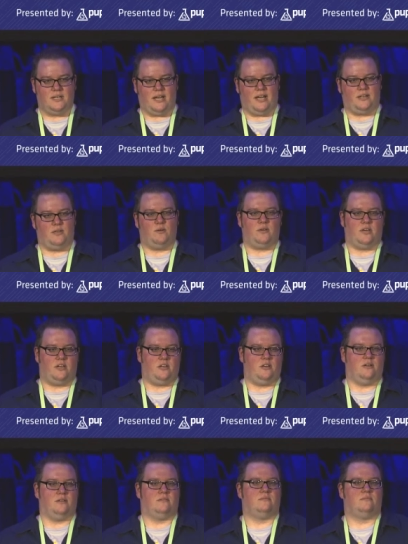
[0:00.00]
and you can get
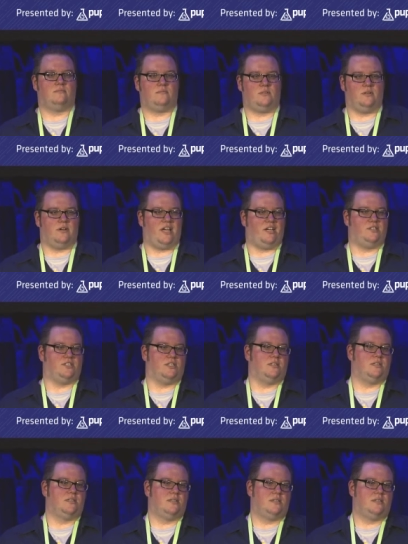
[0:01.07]
your, your agent.